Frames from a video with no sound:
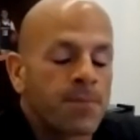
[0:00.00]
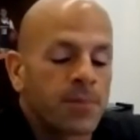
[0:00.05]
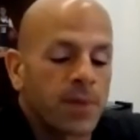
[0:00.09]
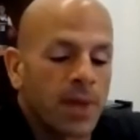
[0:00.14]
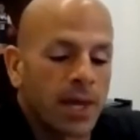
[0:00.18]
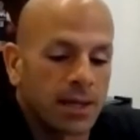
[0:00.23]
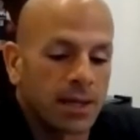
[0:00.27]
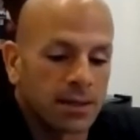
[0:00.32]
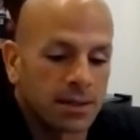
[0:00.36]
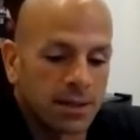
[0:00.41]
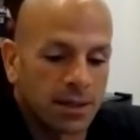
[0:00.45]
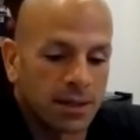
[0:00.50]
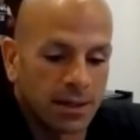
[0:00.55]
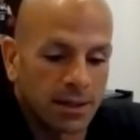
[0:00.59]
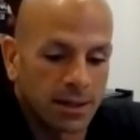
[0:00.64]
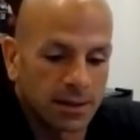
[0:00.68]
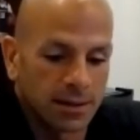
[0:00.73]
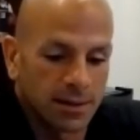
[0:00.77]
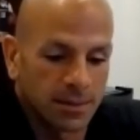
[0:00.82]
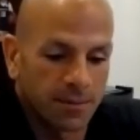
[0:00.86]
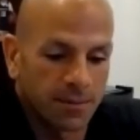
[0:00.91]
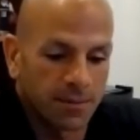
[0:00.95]
And
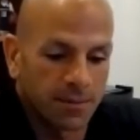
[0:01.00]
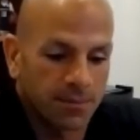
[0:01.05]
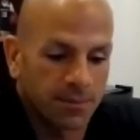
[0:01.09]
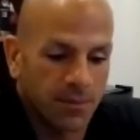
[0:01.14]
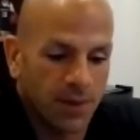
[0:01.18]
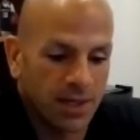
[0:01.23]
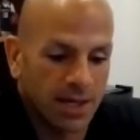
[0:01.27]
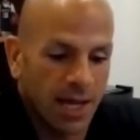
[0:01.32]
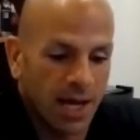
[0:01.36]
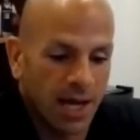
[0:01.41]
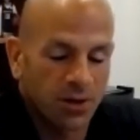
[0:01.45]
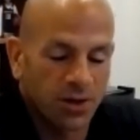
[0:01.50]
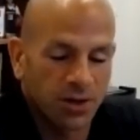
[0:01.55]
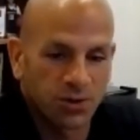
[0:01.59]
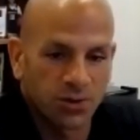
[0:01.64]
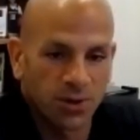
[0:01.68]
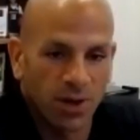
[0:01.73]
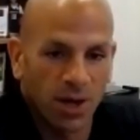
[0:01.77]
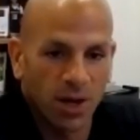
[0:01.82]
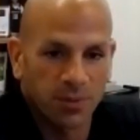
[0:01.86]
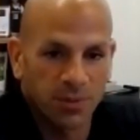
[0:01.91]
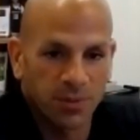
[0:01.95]
how can
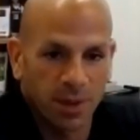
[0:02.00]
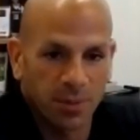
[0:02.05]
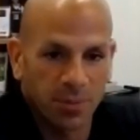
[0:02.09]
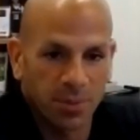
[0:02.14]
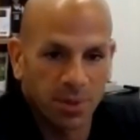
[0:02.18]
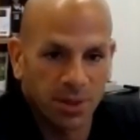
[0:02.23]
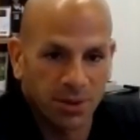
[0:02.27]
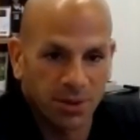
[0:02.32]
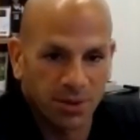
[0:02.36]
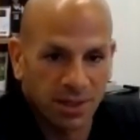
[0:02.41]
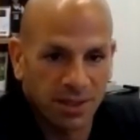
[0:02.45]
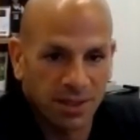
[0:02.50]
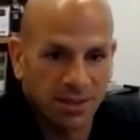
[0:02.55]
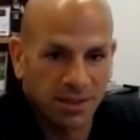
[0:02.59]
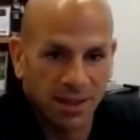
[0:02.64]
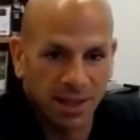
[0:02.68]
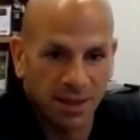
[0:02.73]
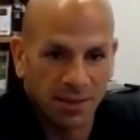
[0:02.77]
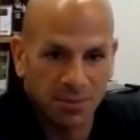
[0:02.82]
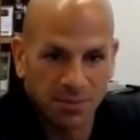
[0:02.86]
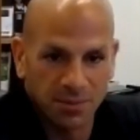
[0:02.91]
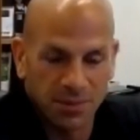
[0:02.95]
you help that player get to
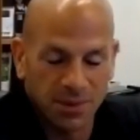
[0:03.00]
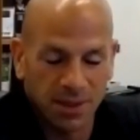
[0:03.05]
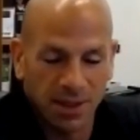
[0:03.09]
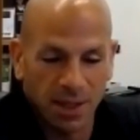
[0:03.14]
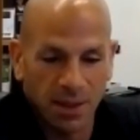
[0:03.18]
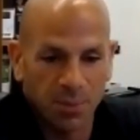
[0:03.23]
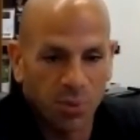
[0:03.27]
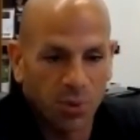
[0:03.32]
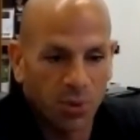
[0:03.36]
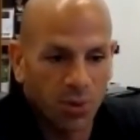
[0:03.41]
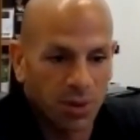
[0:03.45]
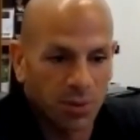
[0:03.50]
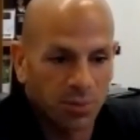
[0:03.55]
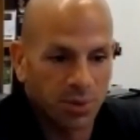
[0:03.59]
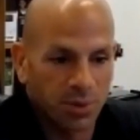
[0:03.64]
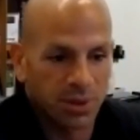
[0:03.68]
that point?